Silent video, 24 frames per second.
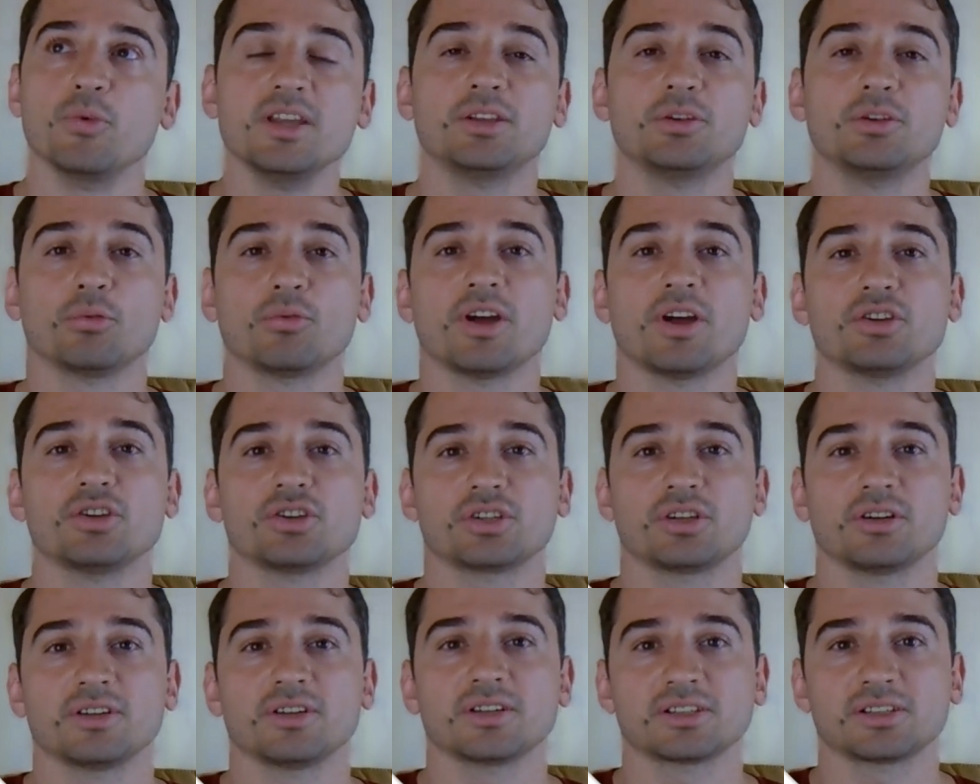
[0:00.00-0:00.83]
we need to
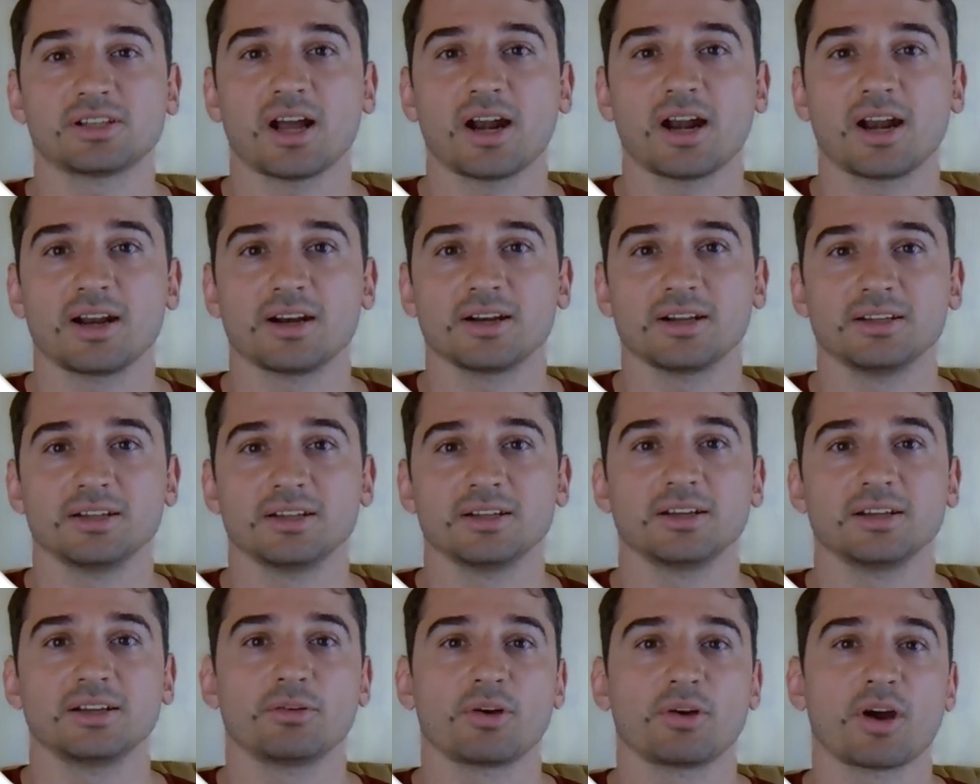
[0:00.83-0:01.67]
register installer
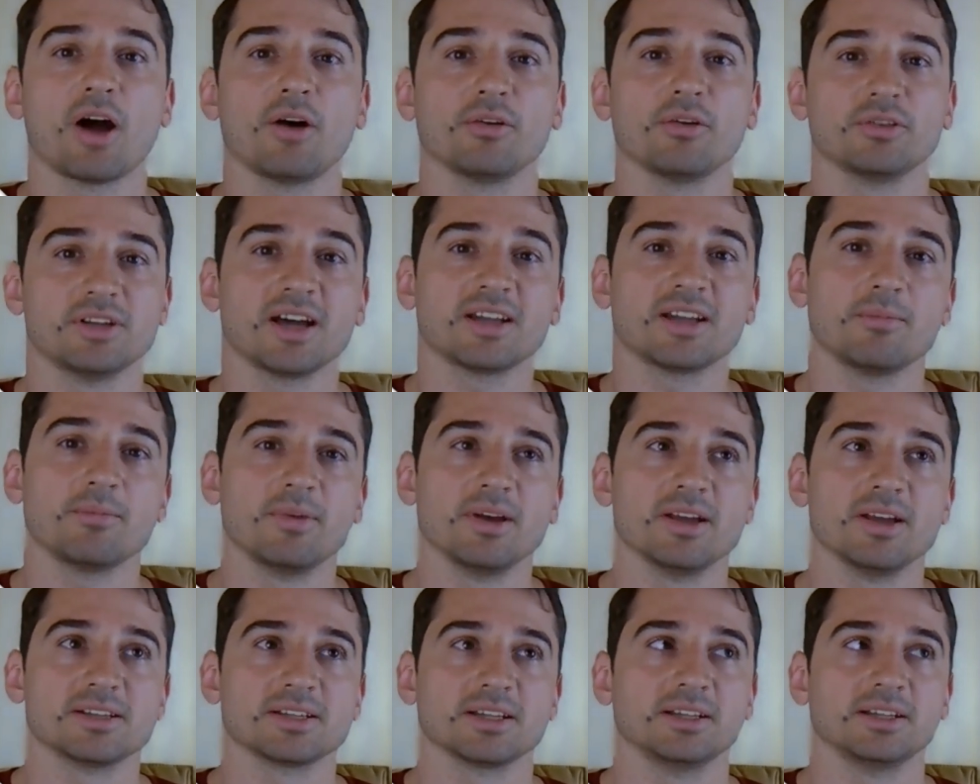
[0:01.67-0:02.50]
in the Rehaut
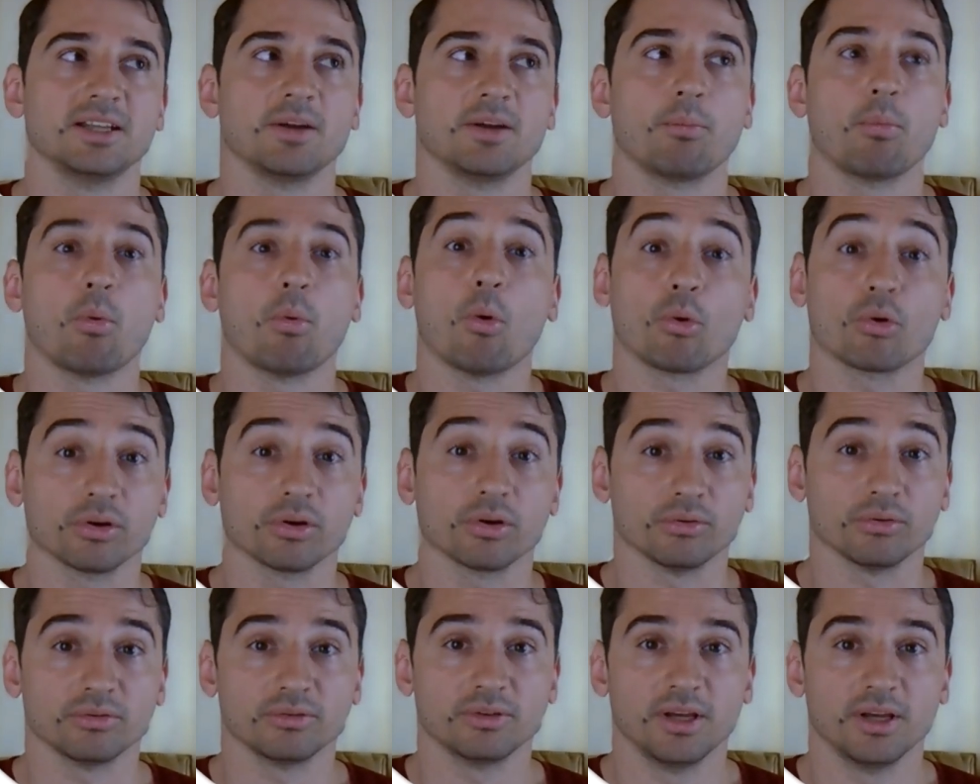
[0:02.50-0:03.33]
database in their
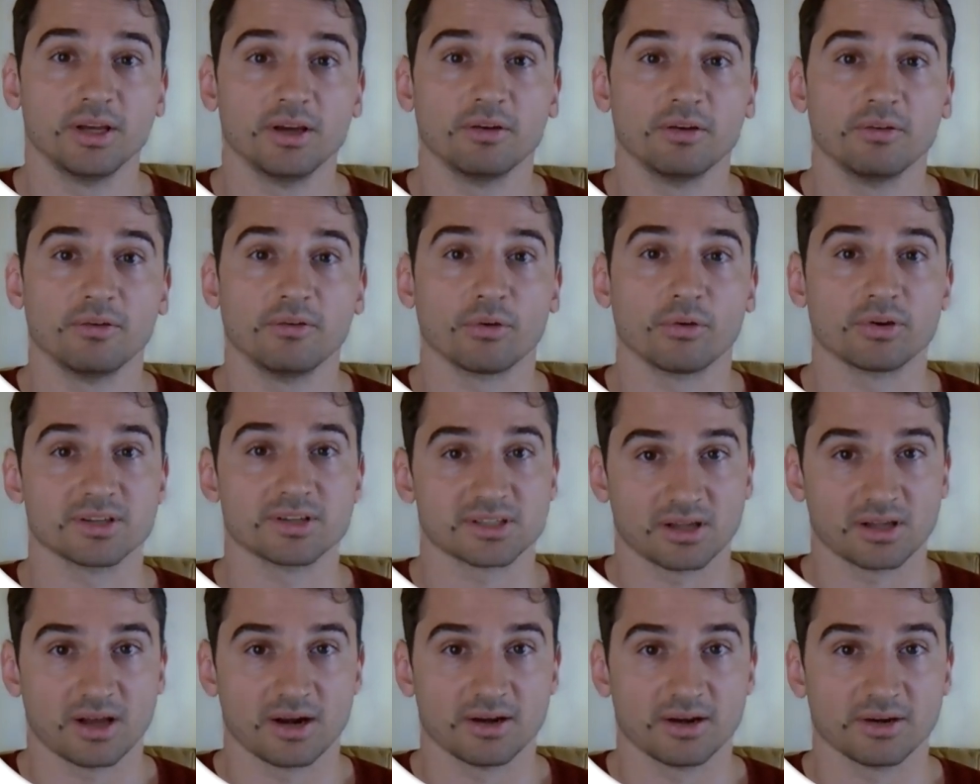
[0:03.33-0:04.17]
portal
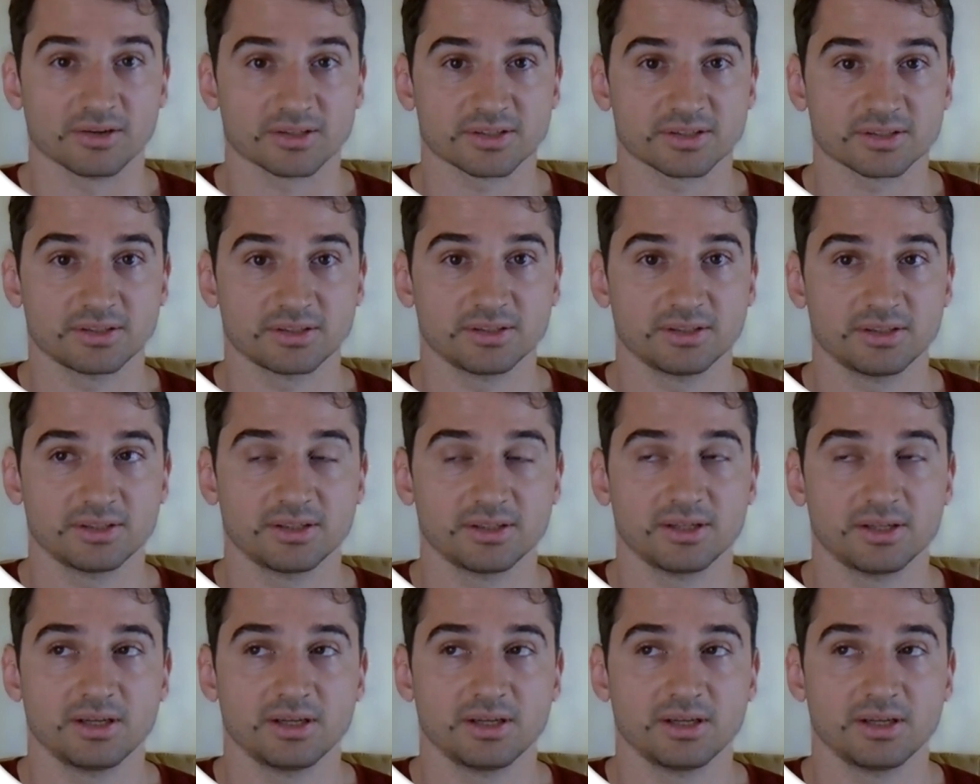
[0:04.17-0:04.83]
for installers,